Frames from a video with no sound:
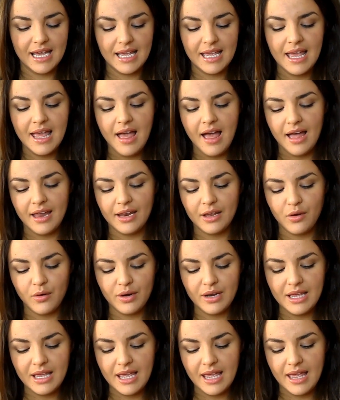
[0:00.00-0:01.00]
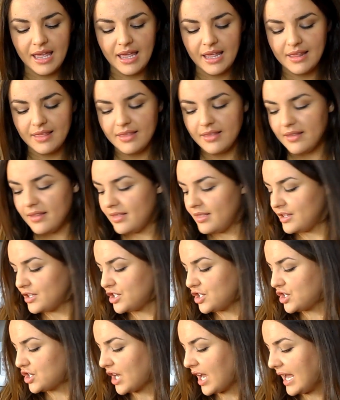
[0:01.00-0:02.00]
today, and I got it in
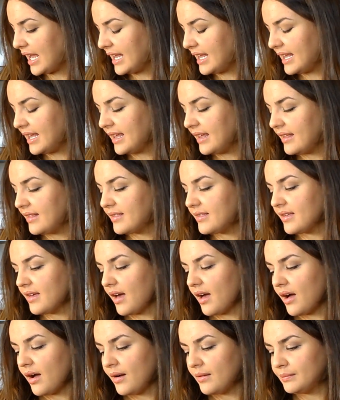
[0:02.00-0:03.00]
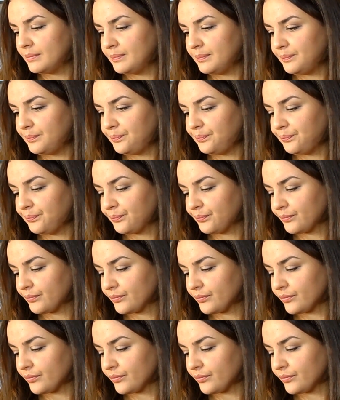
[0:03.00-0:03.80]
the shade #1